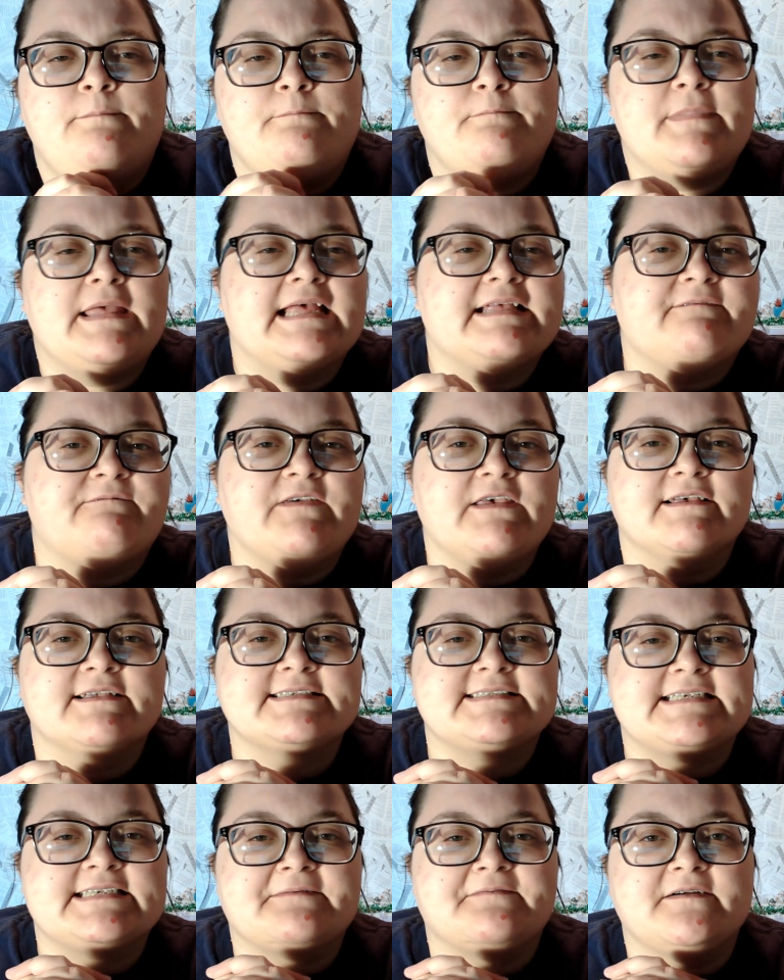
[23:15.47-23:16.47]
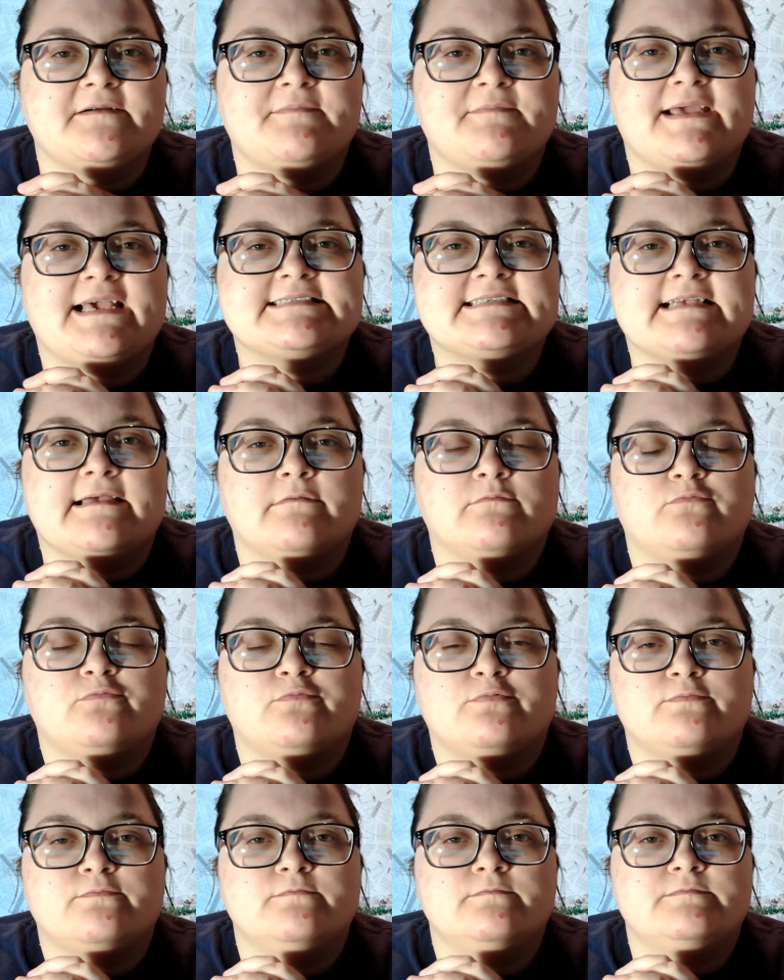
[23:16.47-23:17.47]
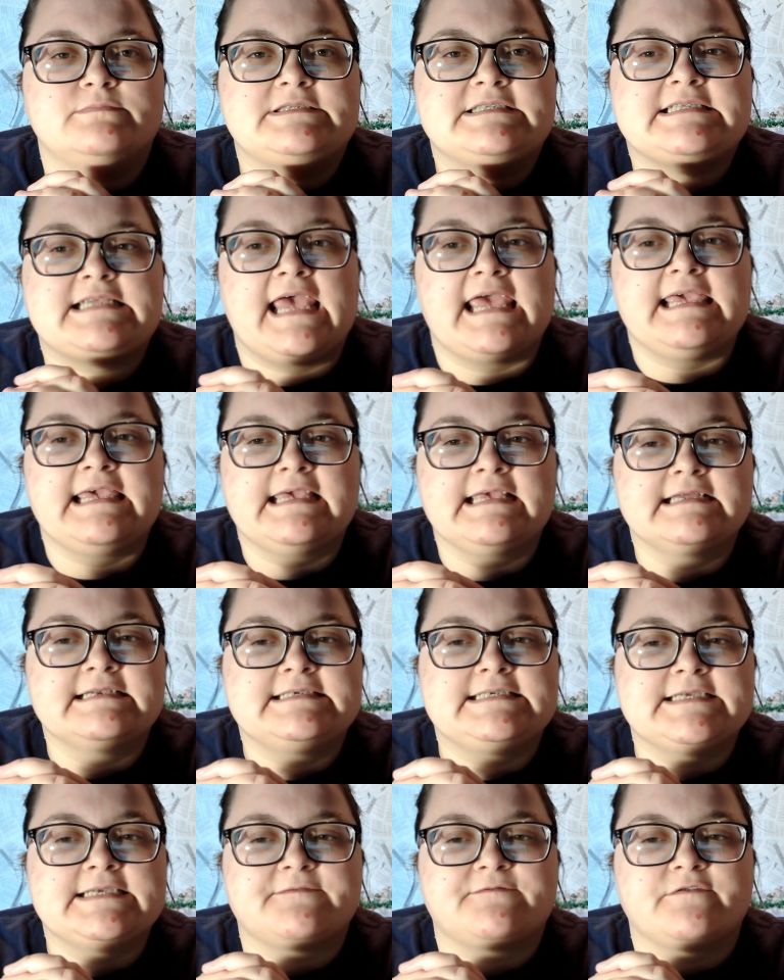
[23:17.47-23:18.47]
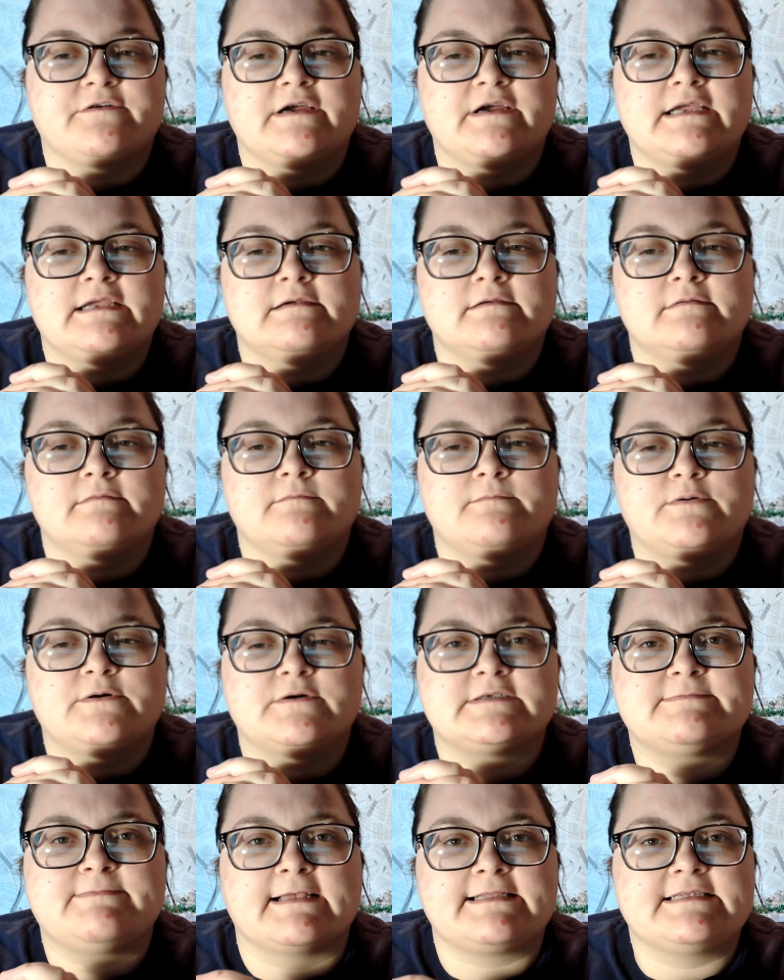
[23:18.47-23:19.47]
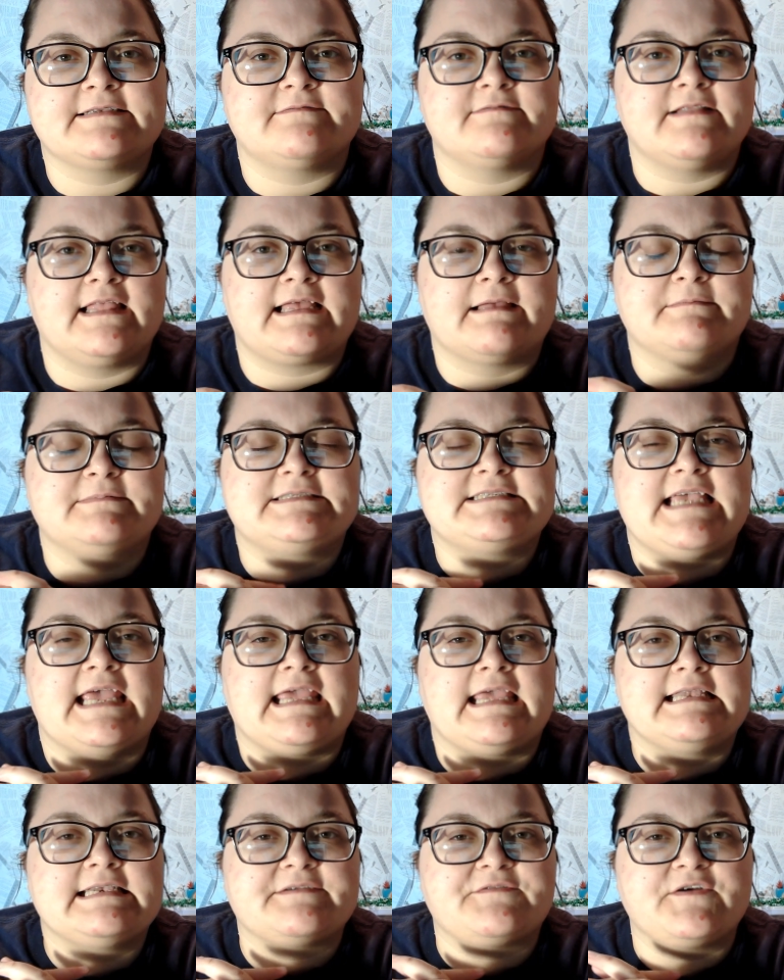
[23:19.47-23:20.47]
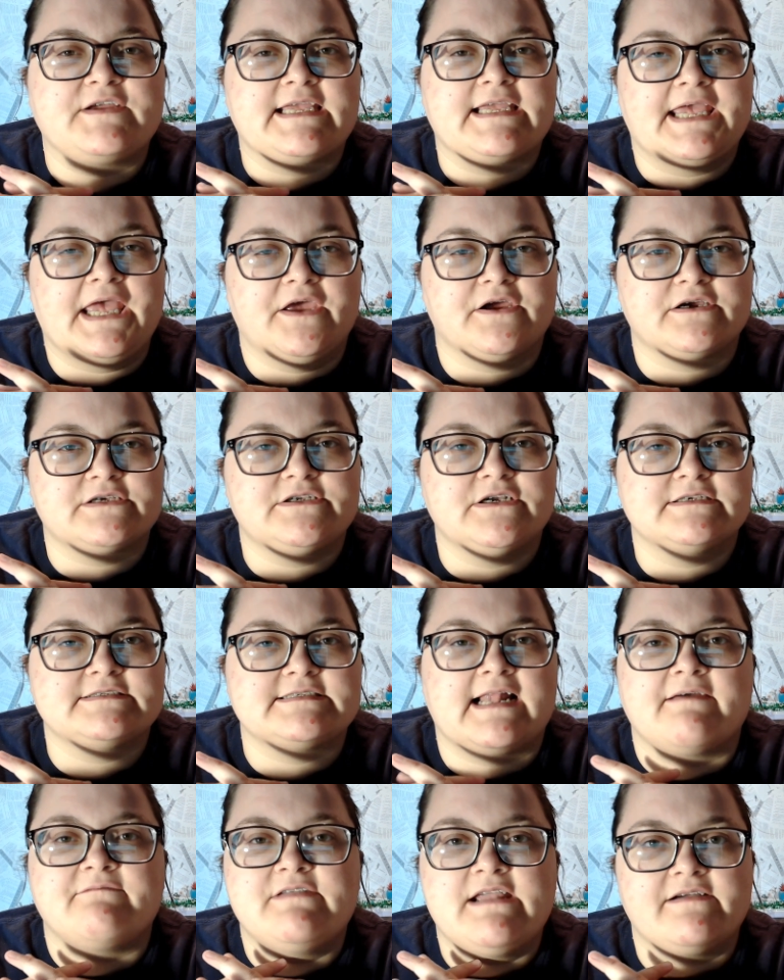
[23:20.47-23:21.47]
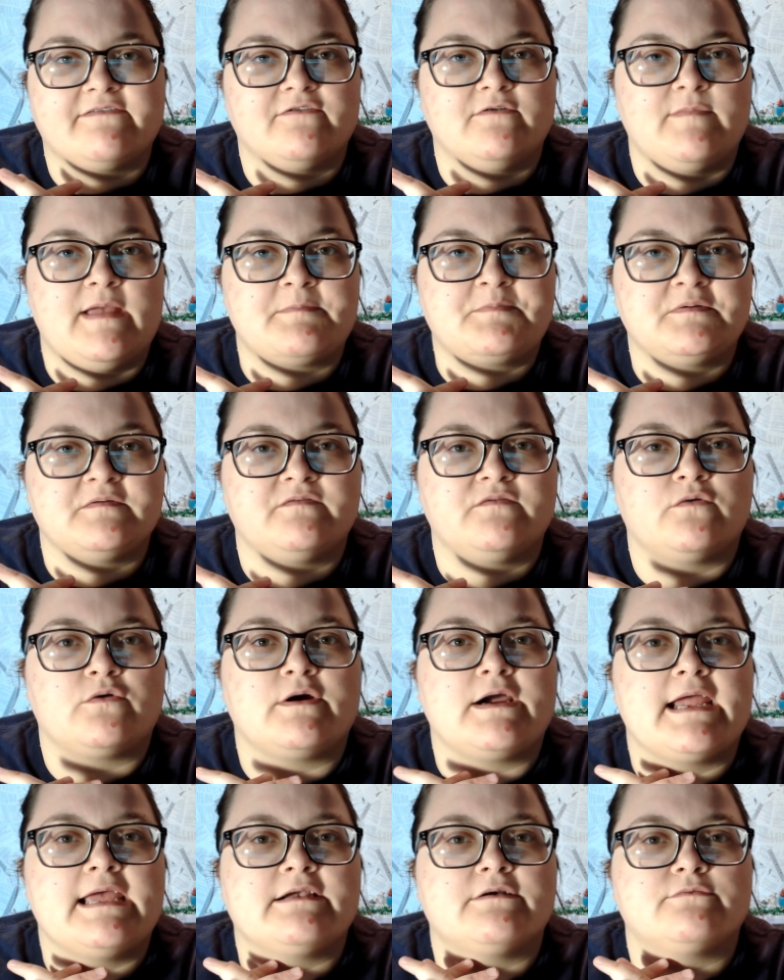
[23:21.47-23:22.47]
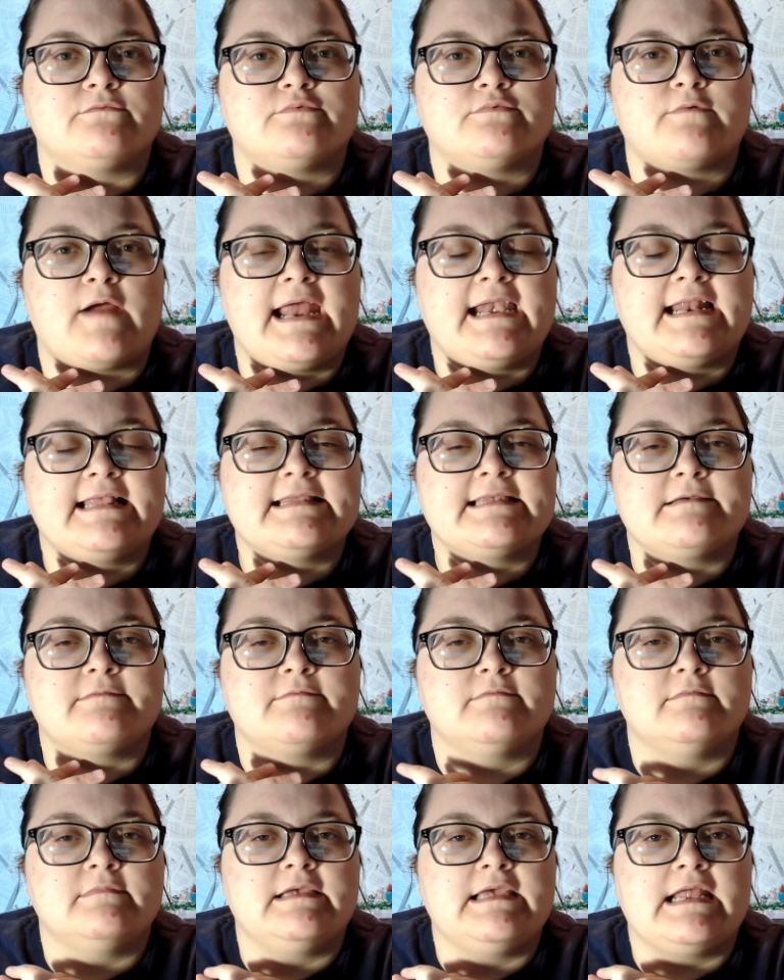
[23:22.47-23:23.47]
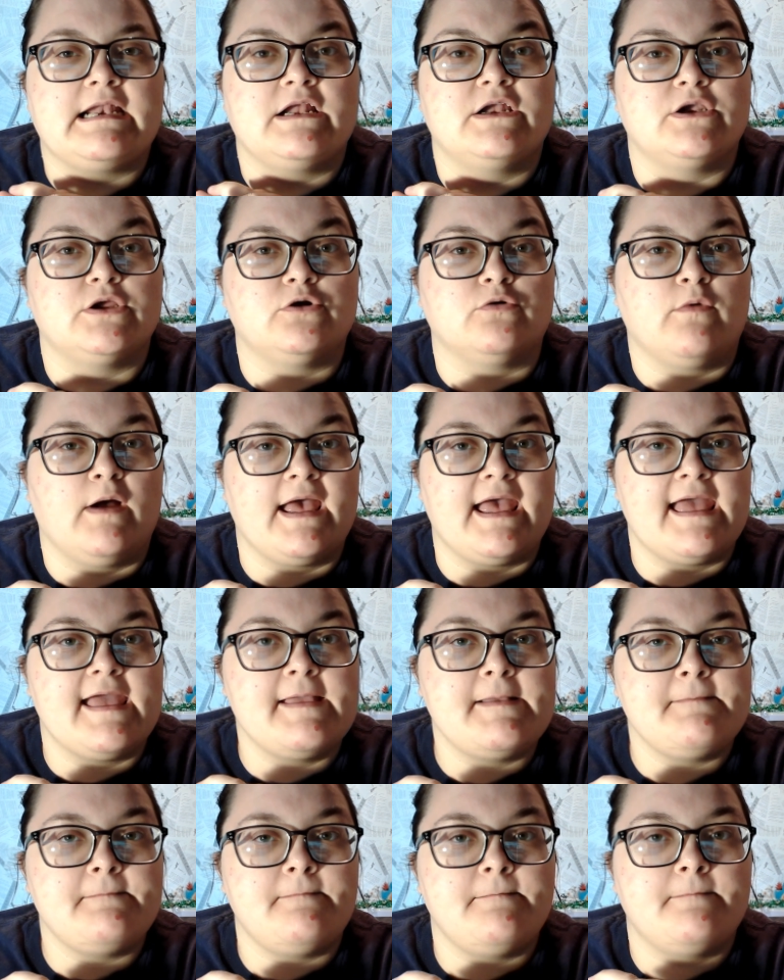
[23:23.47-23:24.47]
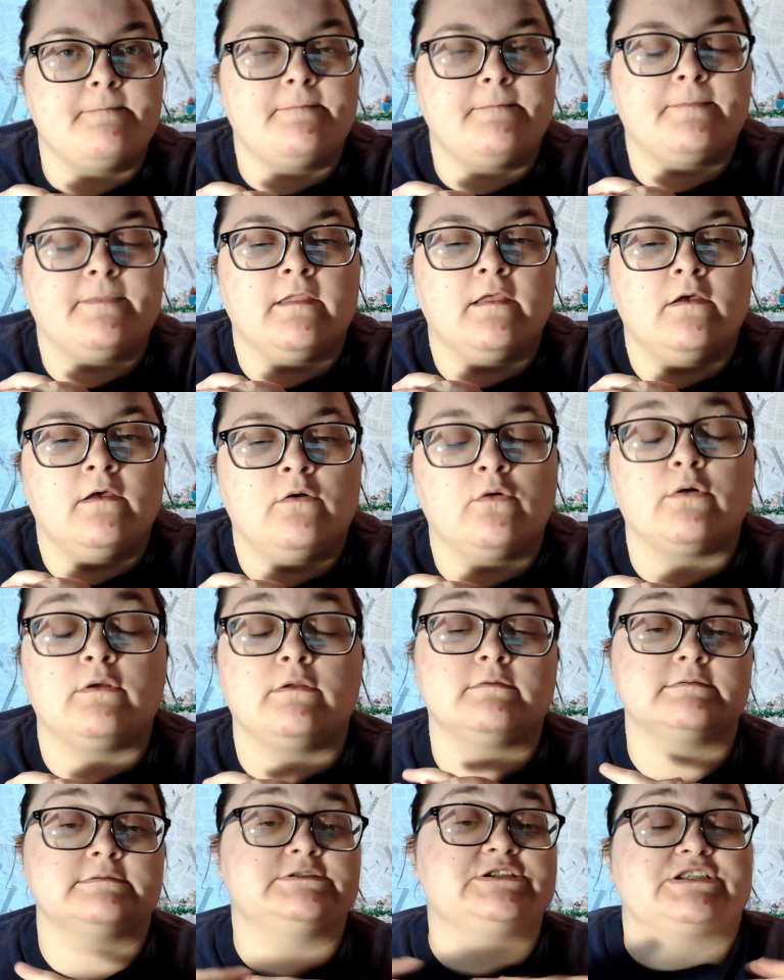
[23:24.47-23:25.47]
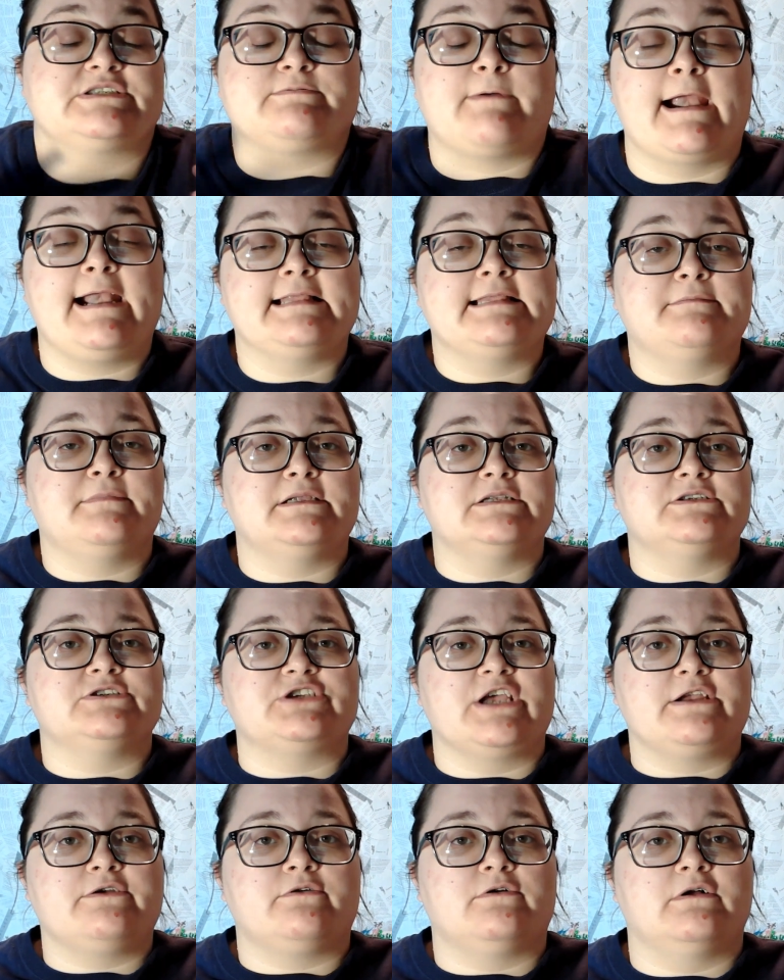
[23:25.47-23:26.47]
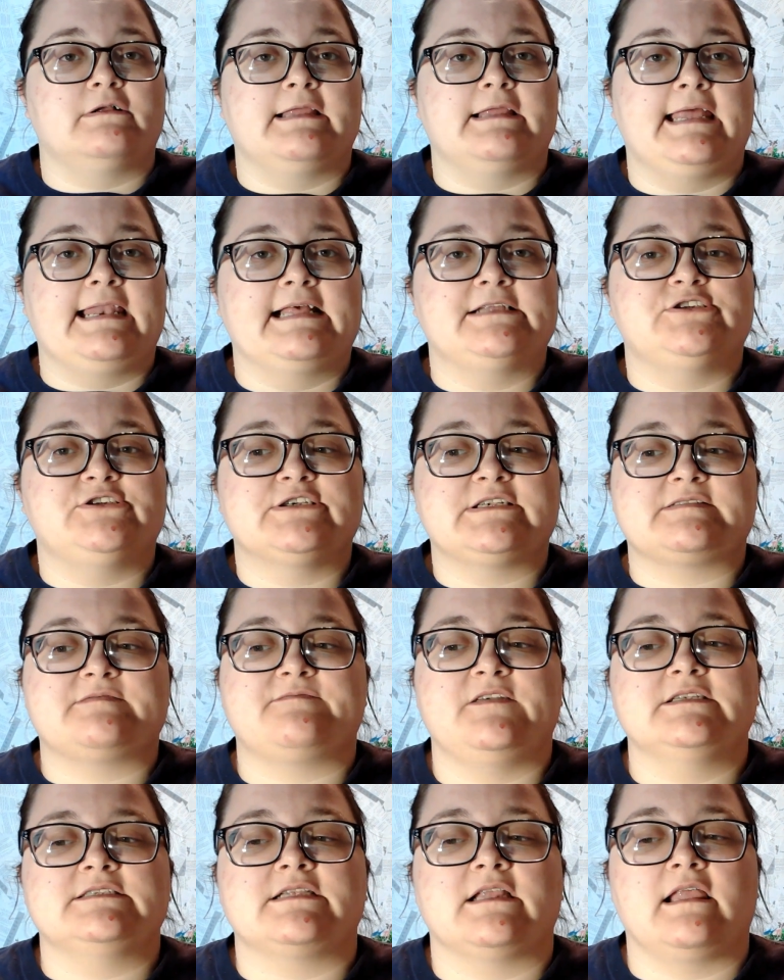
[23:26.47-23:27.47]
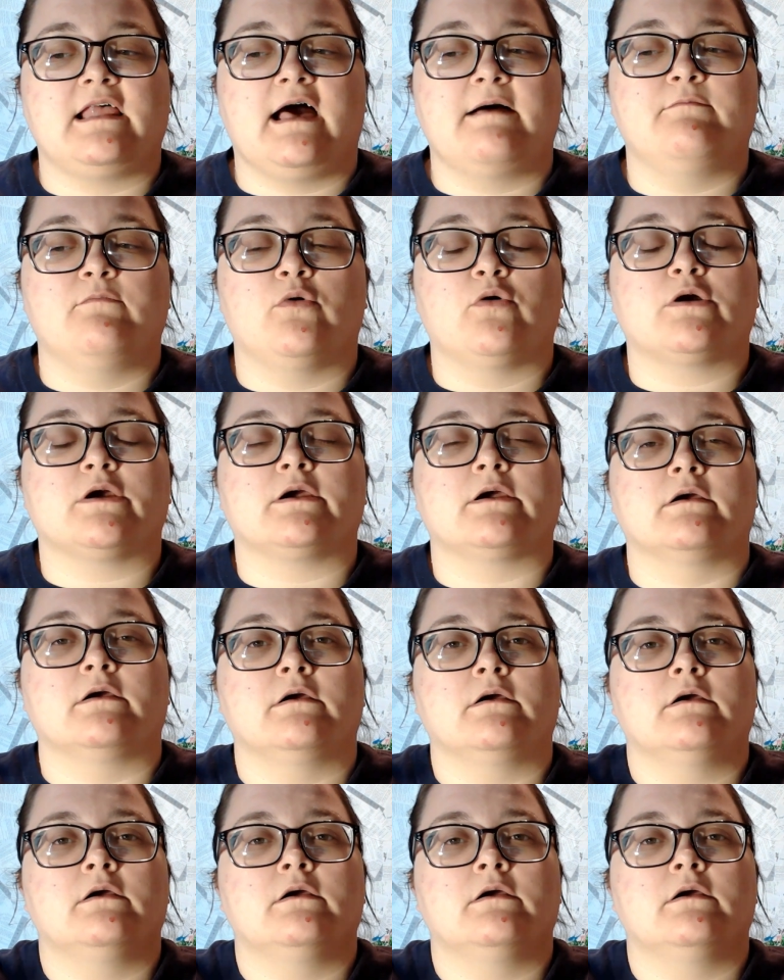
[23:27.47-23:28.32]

it feels different because I'm taking a different perspective, like, I'm taking different characters that I've never met before and writing them in a new way. Well, just writing them in general, and it just feels a lot more